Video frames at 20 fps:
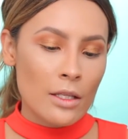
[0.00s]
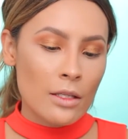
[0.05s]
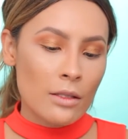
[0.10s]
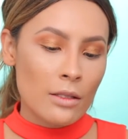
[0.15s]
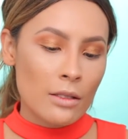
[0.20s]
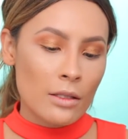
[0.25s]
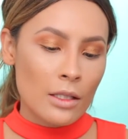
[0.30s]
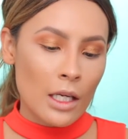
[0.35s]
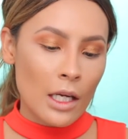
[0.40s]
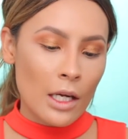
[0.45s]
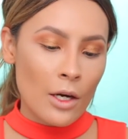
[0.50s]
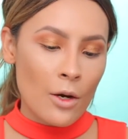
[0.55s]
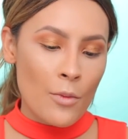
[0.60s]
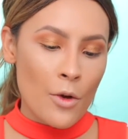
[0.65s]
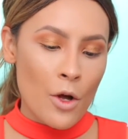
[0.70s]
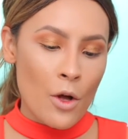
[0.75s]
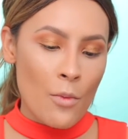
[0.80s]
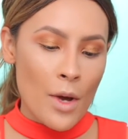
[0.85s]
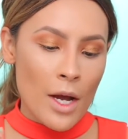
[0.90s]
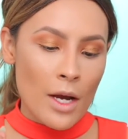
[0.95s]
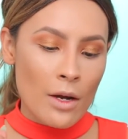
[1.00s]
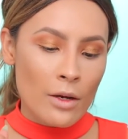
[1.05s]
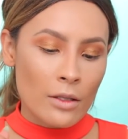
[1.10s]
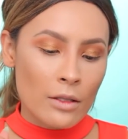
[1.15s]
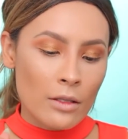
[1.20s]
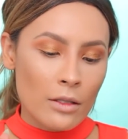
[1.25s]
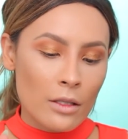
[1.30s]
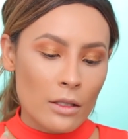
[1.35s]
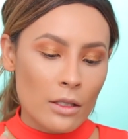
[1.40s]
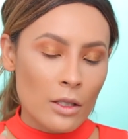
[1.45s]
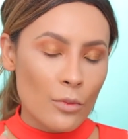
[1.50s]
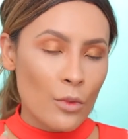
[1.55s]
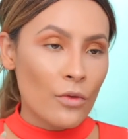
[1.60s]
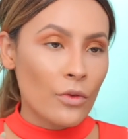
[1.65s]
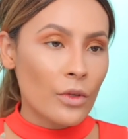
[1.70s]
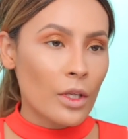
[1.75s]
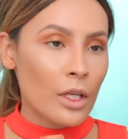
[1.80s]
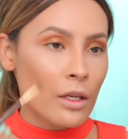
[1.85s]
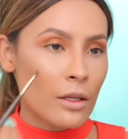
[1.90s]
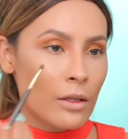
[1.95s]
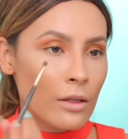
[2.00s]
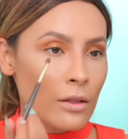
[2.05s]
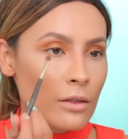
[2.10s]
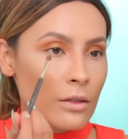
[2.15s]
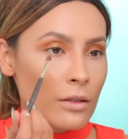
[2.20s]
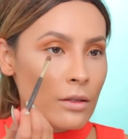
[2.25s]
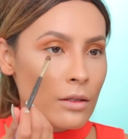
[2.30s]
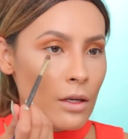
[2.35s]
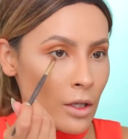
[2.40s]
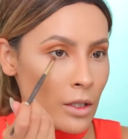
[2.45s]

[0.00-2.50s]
This is Caramel by Anastasia Beverly Hills.